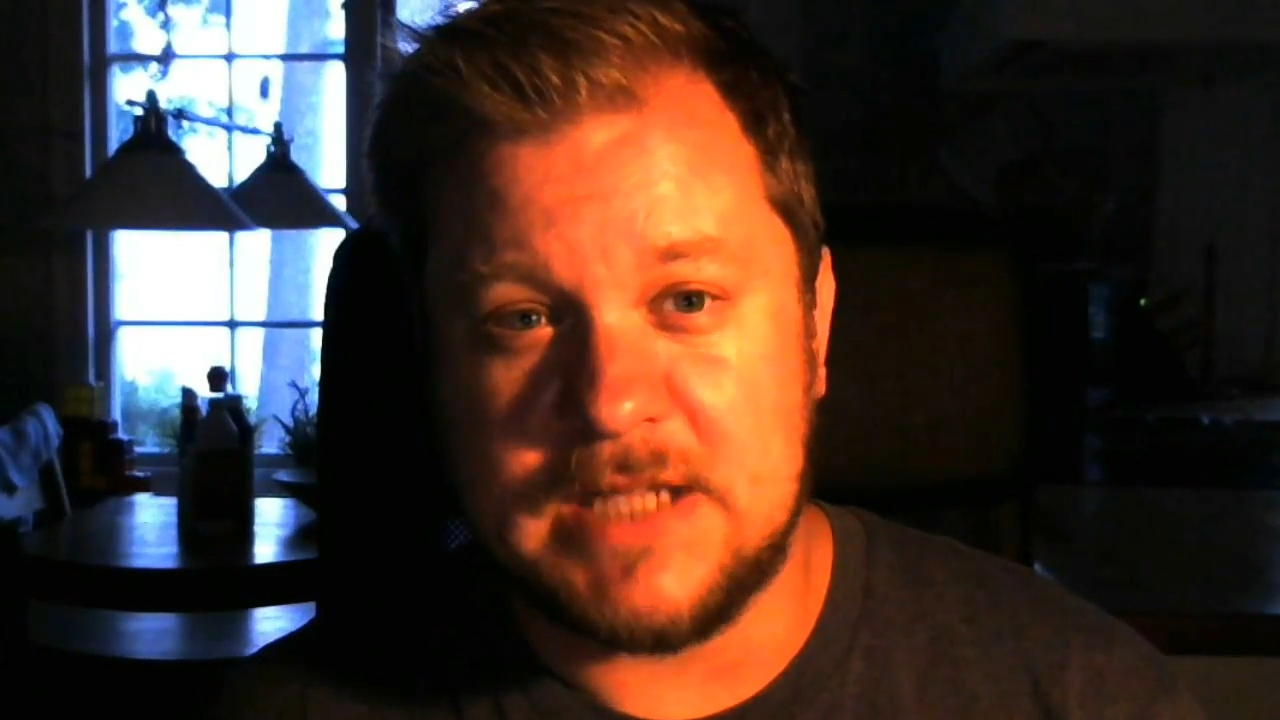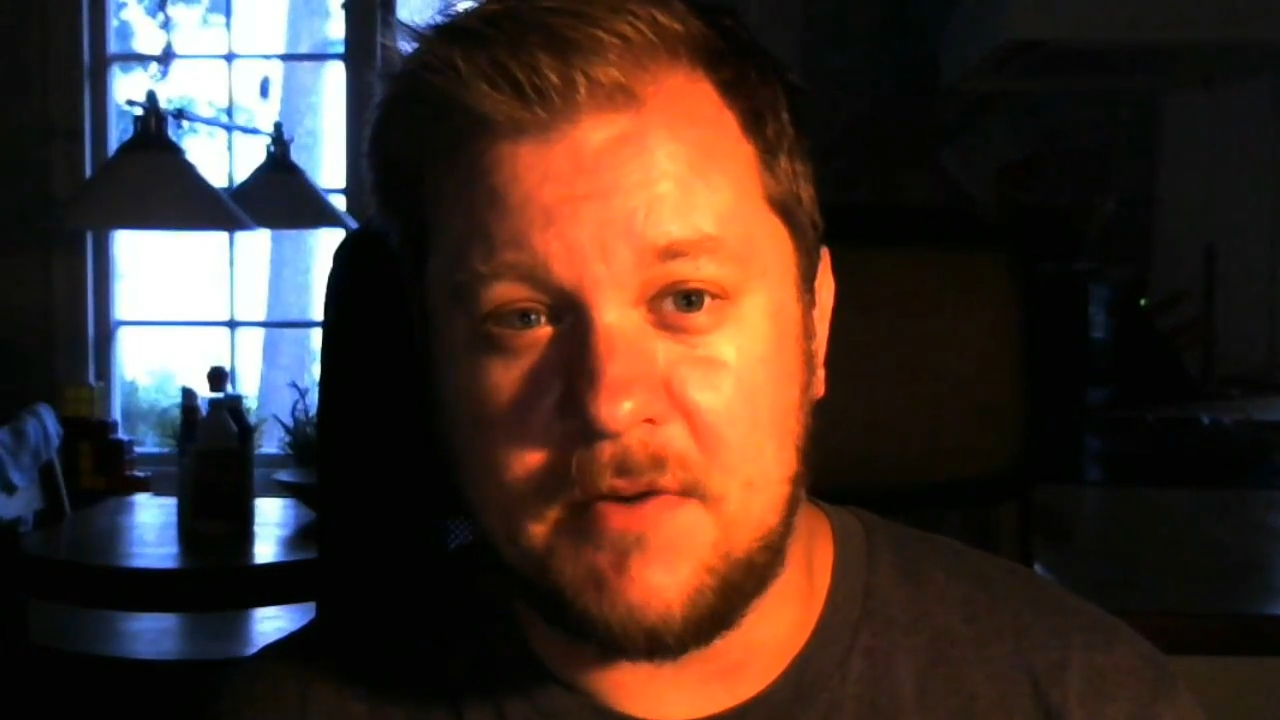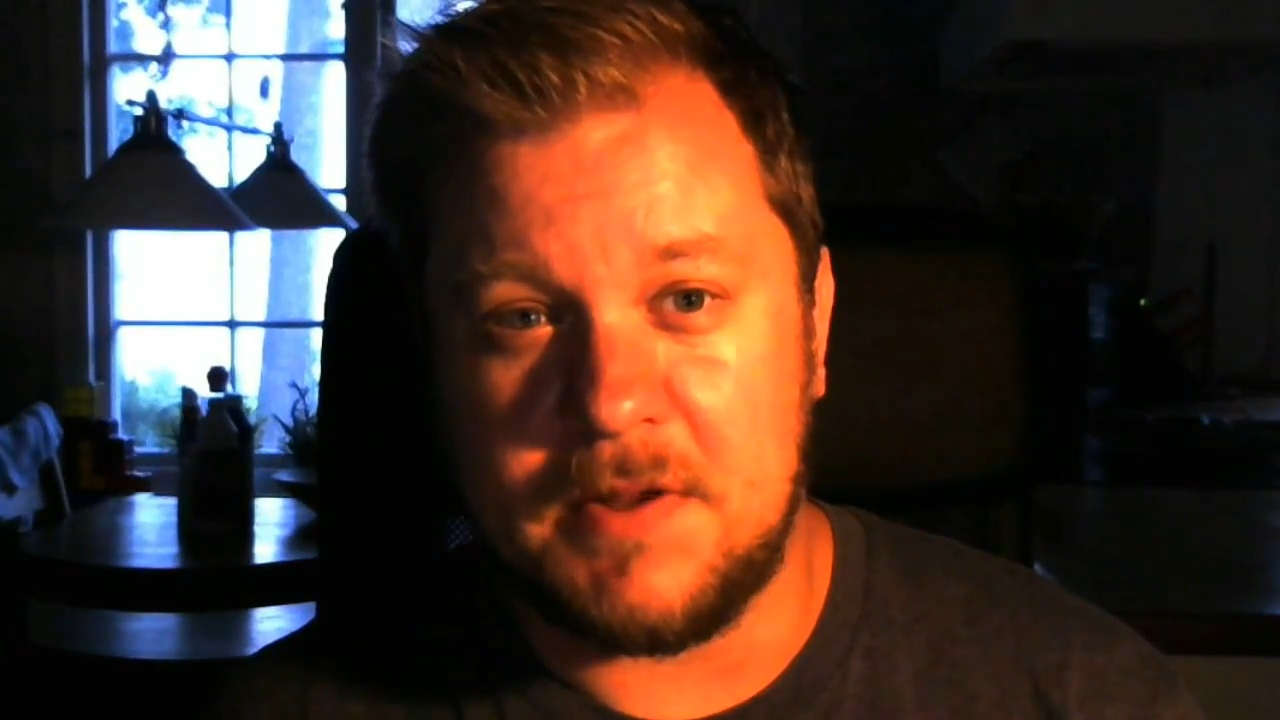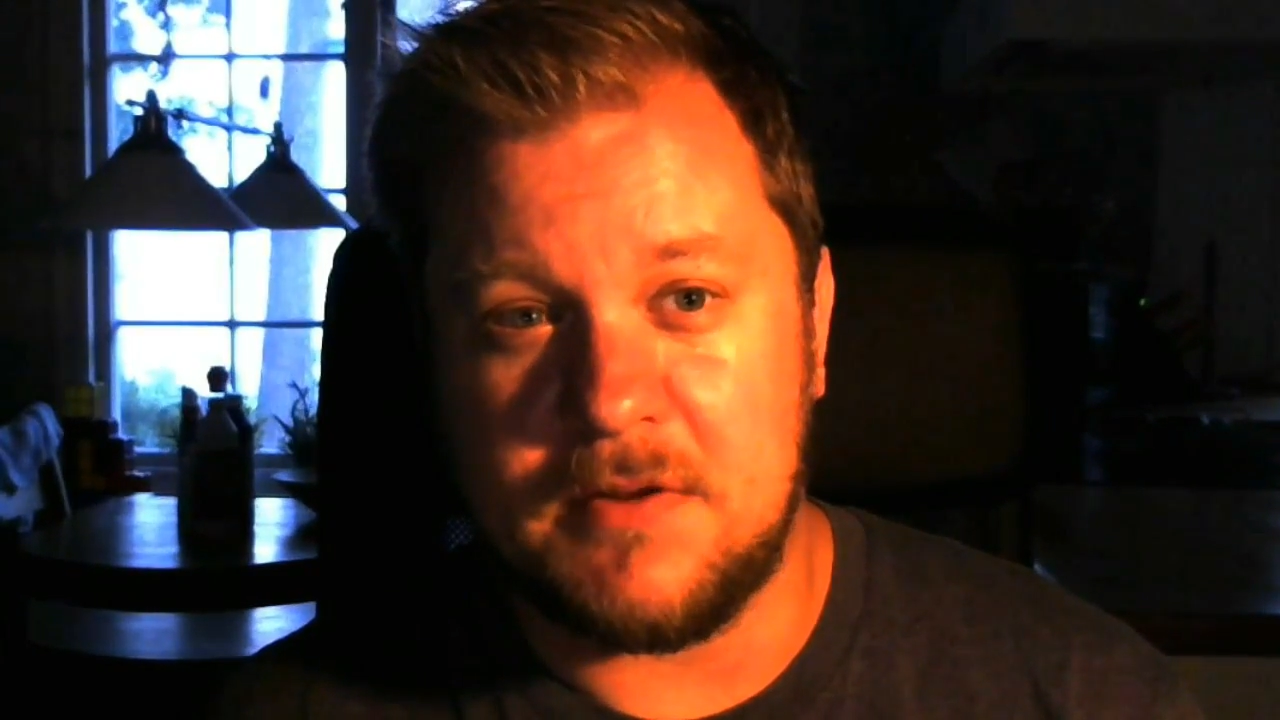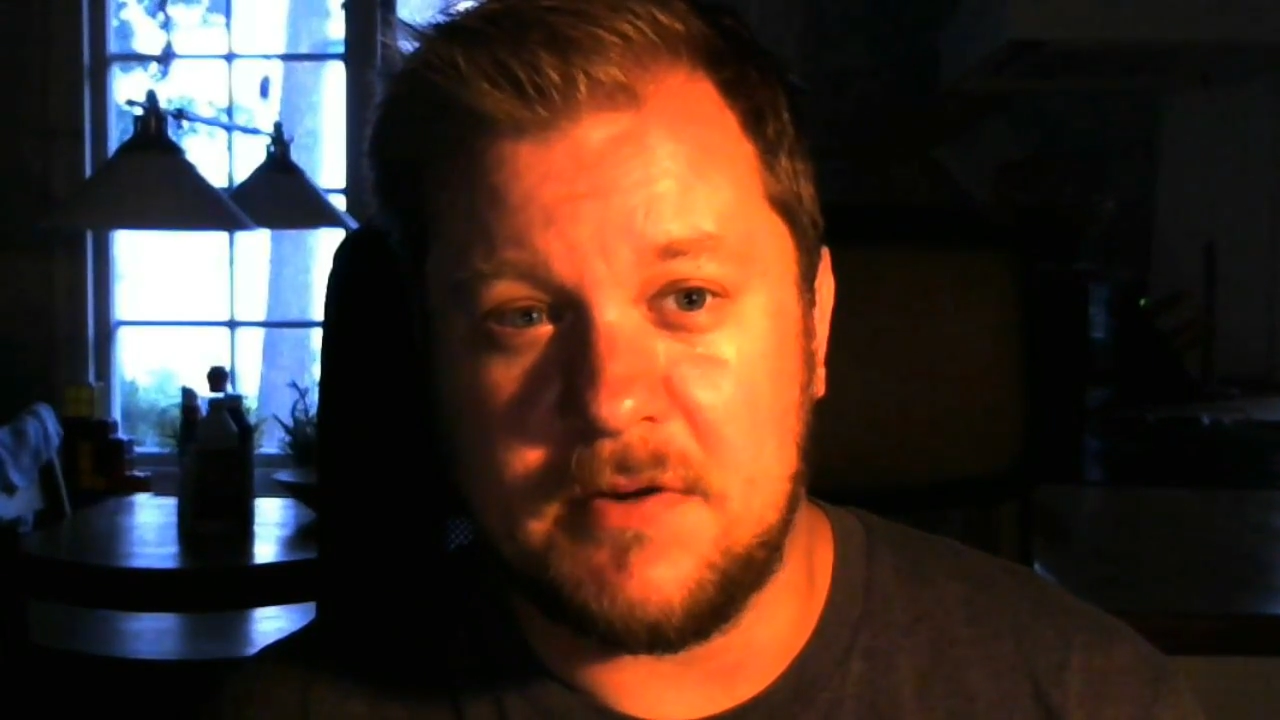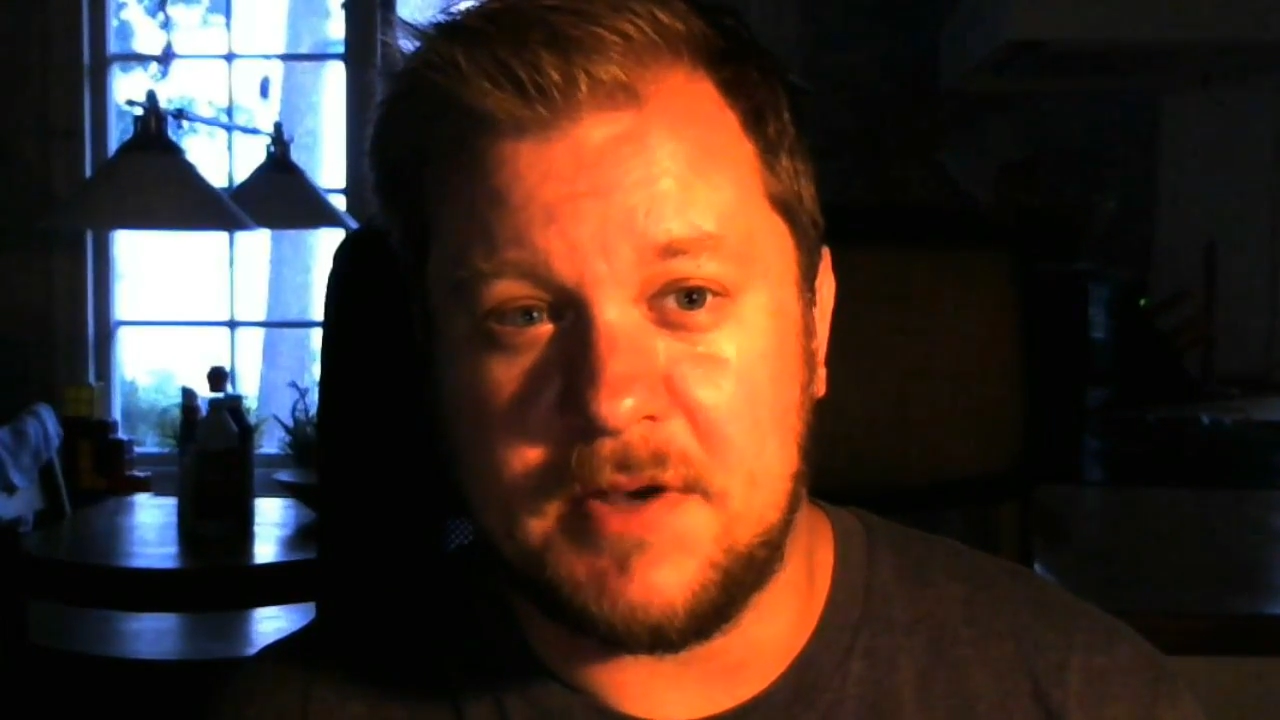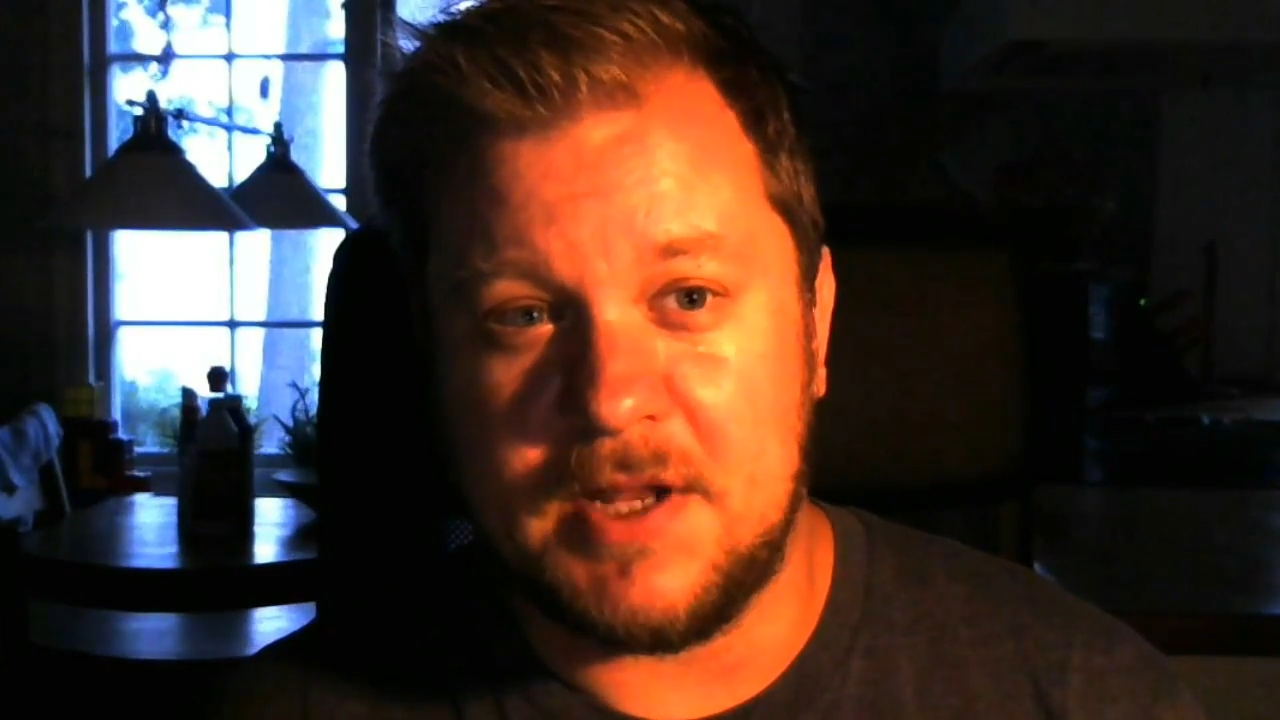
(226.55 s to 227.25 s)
characters